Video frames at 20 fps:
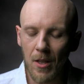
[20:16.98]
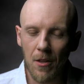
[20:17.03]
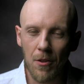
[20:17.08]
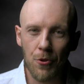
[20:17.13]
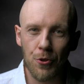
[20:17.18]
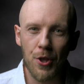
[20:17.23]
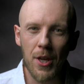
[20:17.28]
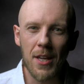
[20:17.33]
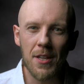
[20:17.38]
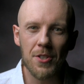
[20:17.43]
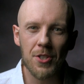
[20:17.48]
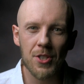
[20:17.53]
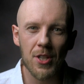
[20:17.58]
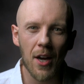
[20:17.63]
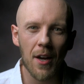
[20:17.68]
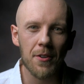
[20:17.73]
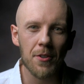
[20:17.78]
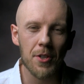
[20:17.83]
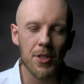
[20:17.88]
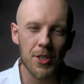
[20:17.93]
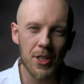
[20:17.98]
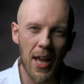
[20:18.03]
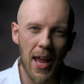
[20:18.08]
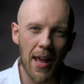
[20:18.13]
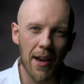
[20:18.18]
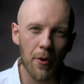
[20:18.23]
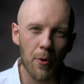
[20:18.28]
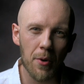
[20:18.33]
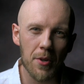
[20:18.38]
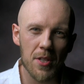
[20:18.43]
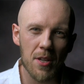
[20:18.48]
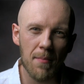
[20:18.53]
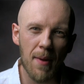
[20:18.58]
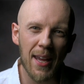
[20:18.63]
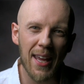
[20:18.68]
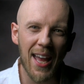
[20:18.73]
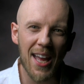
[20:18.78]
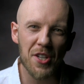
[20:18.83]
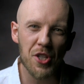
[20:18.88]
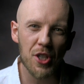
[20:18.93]
things to understand in order to
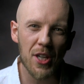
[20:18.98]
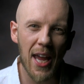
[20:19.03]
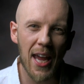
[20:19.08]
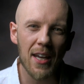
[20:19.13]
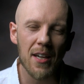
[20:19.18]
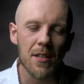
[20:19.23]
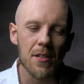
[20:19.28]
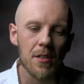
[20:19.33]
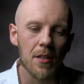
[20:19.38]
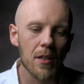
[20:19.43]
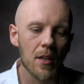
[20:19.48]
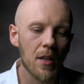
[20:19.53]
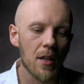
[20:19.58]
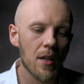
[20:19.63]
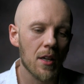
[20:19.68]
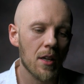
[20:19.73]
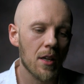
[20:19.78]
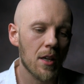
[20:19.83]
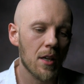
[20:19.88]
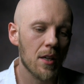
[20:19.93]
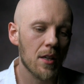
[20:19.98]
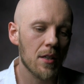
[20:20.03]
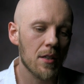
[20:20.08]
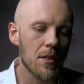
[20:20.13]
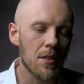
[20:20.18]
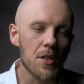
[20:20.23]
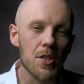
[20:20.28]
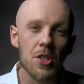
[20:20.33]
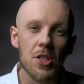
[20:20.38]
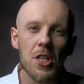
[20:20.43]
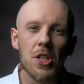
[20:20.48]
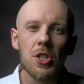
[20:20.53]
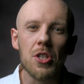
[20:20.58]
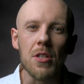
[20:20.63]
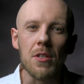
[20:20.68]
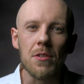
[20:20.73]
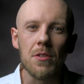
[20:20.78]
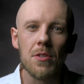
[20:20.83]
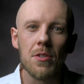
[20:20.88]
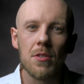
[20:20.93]
make educated
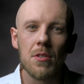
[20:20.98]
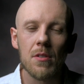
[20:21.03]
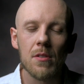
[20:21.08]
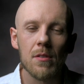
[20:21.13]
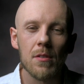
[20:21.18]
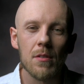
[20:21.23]
decisions.